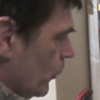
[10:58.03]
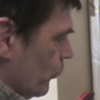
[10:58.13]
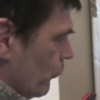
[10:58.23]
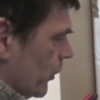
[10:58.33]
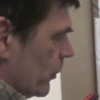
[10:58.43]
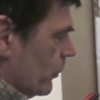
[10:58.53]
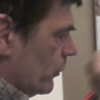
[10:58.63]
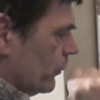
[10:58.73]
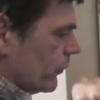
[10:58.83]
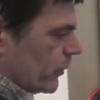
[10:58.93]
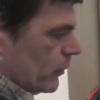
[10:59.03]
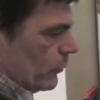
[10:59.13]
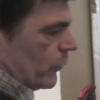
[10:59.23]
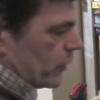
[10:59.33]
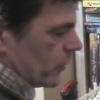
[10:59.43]
record
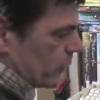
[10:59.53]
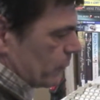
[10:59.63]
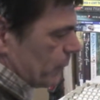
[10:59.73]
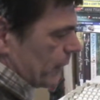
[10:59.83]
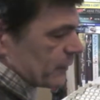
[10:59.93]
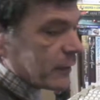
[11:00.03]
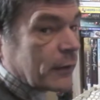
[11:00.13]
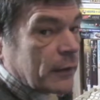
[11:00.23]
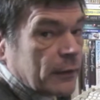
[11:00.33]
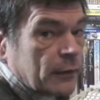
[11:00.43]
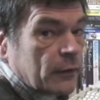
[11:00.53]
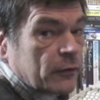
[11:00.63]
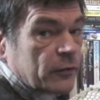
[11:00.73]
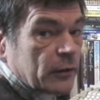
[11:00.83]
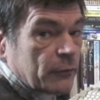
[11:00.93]
and we're going to basically
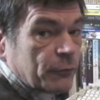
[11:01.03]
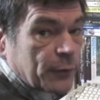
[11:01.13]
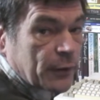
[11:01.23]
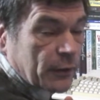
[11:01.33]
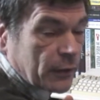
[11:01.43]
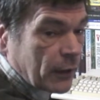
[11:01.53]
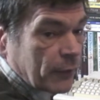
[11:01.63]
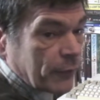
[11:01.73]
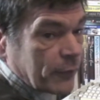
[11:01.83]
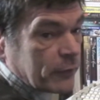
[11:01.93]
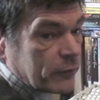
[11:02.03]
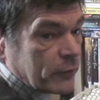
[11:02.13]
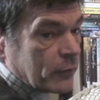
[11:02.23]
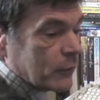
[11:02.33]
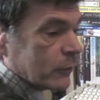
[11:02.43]
see if we can get this
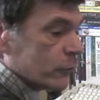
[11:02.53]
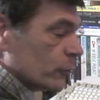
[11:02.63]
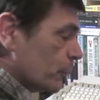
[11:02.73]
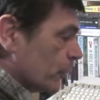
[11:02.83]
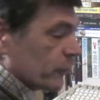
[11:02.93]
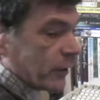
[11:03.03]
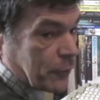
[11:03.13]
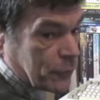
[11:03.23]
to put down a